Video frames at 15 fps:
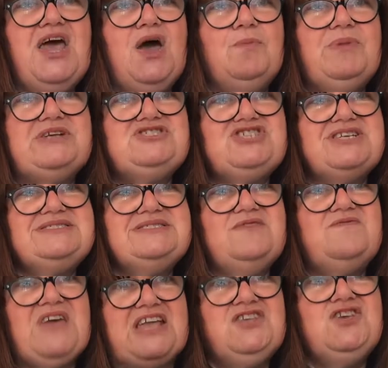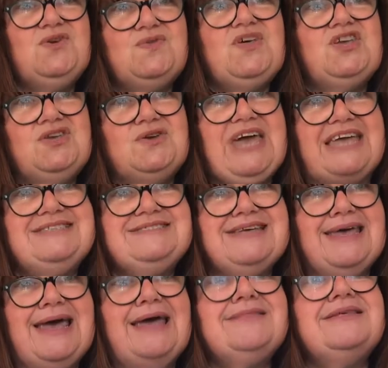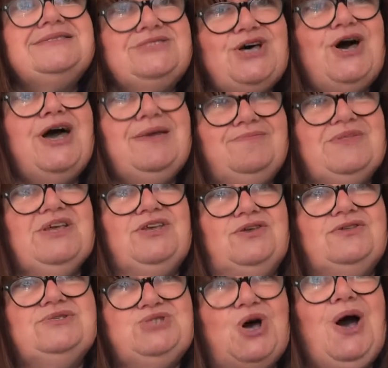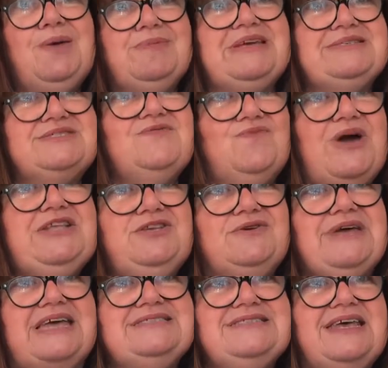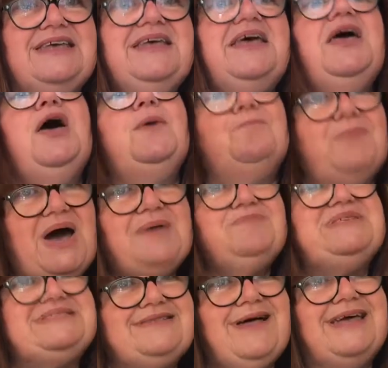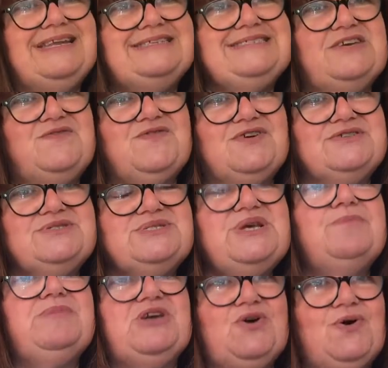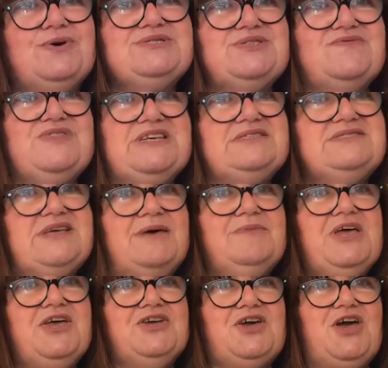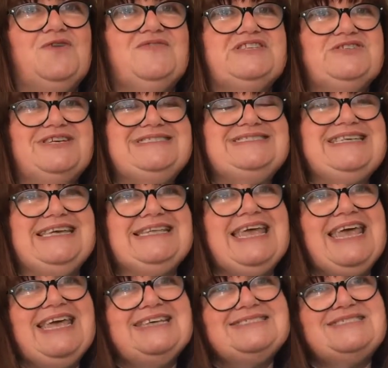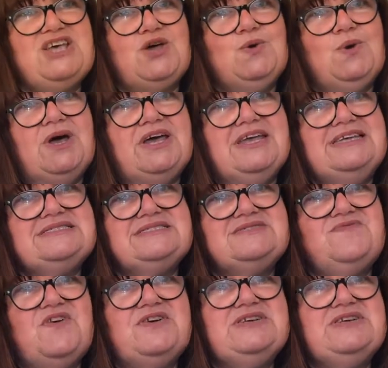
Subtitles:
But just the venue that you get it and the timings of when you get it might be slightly different because of this COVID-19. So it's very